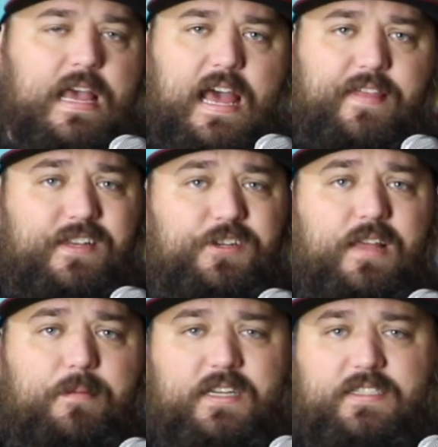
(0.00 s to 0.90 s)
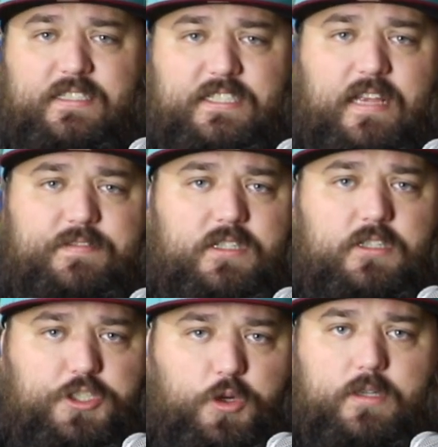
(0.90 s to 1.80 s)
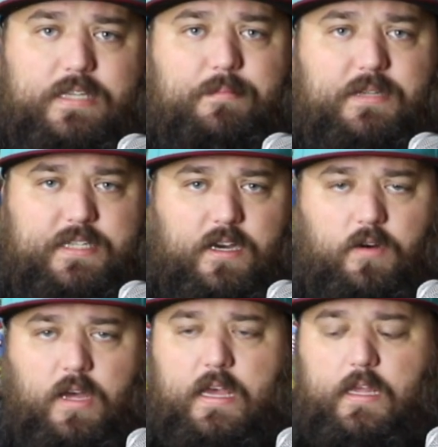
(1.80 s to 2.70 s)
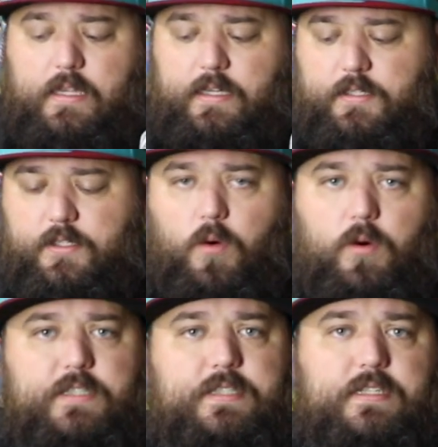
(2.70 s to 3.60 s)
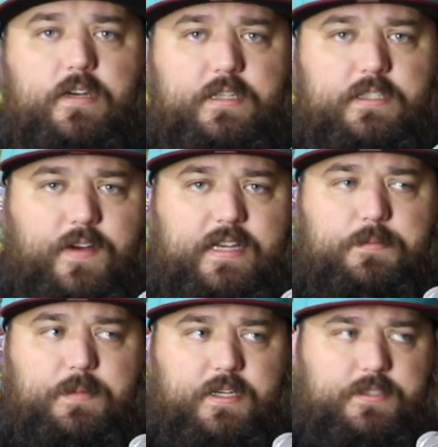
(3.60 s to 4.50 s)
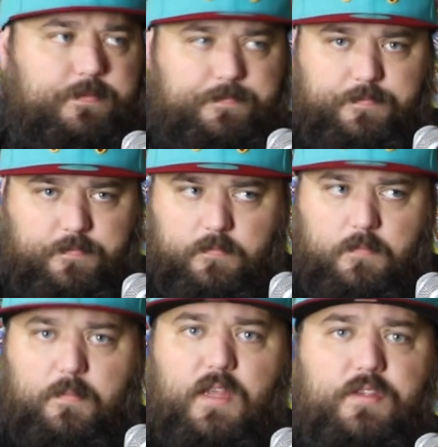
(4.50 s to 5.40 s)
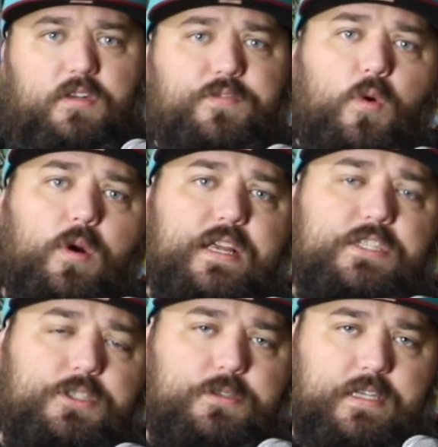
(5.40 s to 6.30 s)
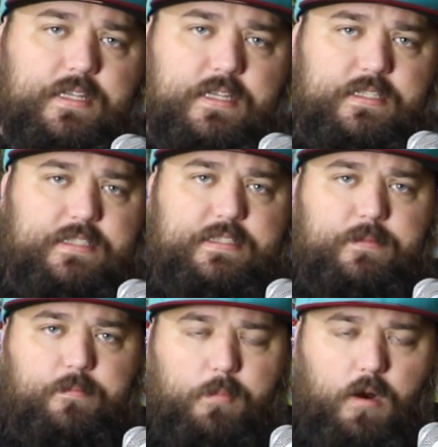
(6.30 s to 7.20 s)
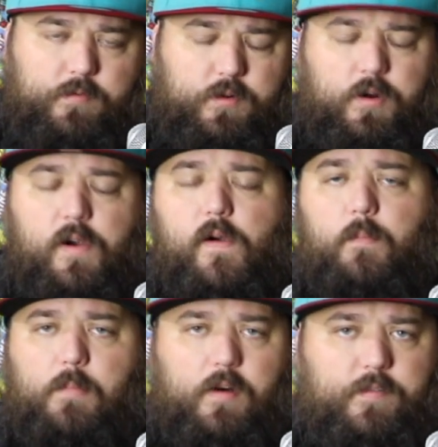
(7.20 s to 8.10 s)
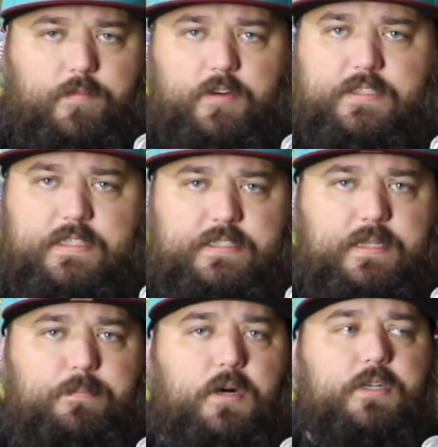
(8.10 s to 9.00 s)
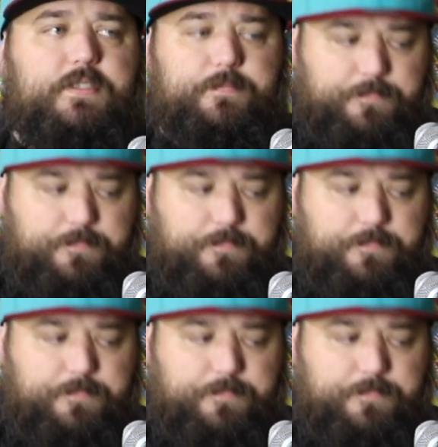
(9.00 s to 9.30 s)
And they do that because they just have such a short time to tell these stories and tell these fights, because there's 4 issues in the DC Marvel vs. DC books.